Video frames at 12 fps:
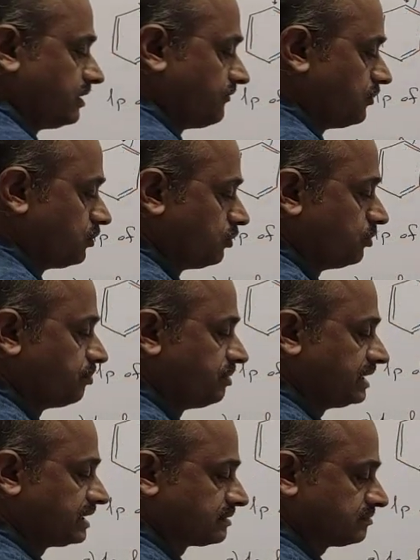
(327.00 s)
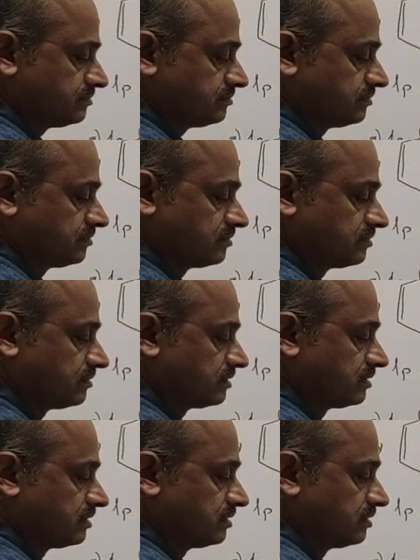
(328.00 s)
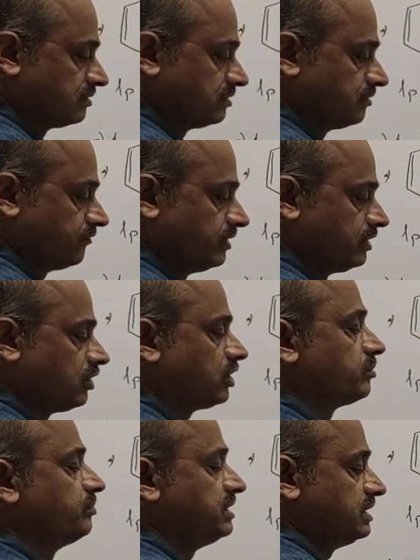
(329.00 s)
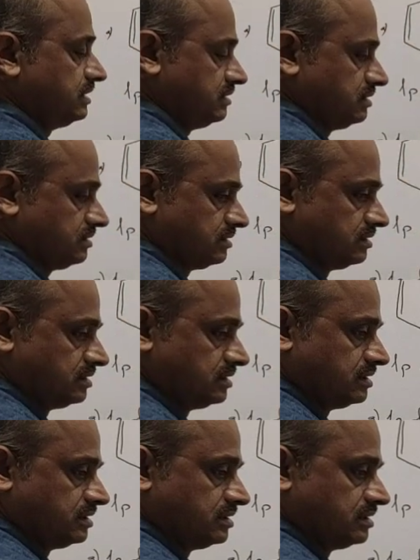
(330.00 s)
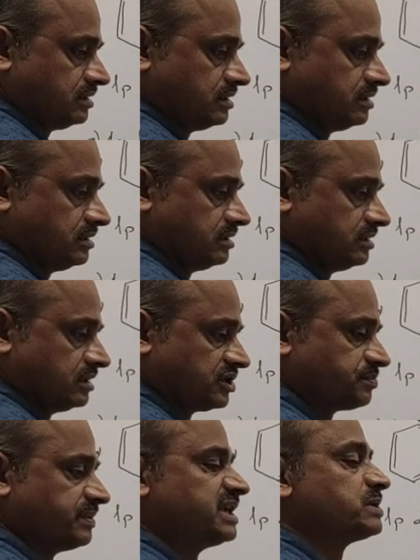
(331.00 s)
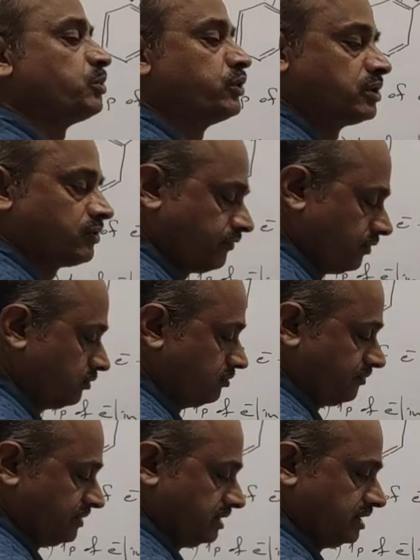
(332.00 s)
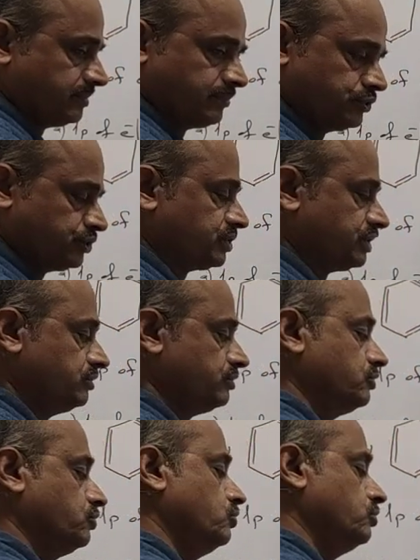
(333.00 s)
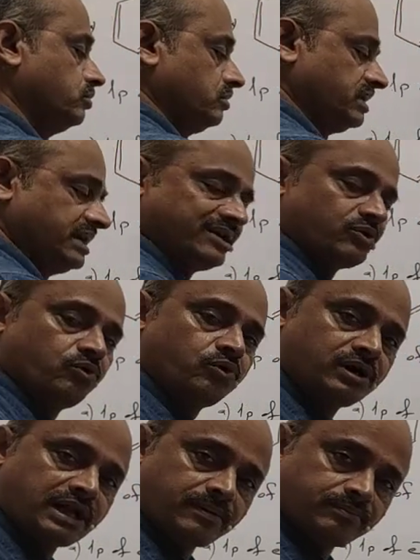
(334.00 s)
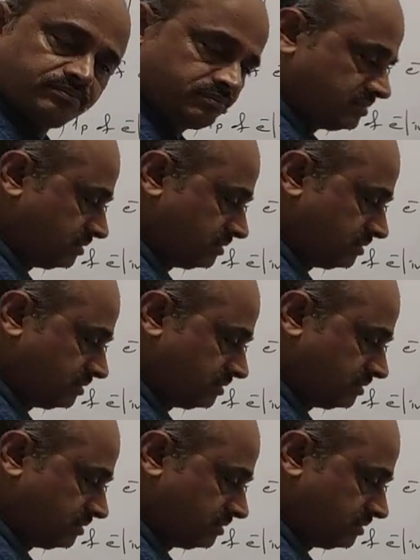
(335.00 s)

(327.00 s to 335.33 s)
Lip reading: therefore lone pair will not be, space point of view, in a position to get overlap